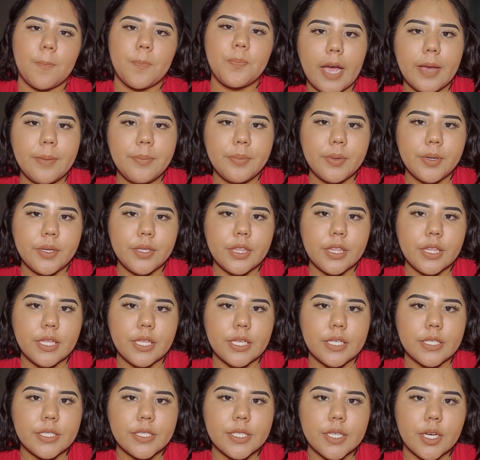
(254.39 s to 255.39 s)
I put
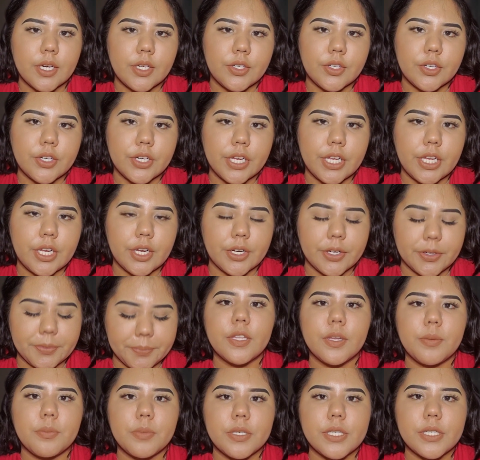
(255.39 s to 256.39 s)
this under here.
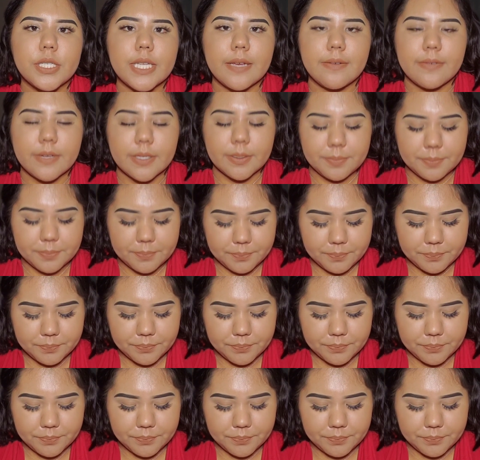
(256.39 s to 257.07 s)
Number 7.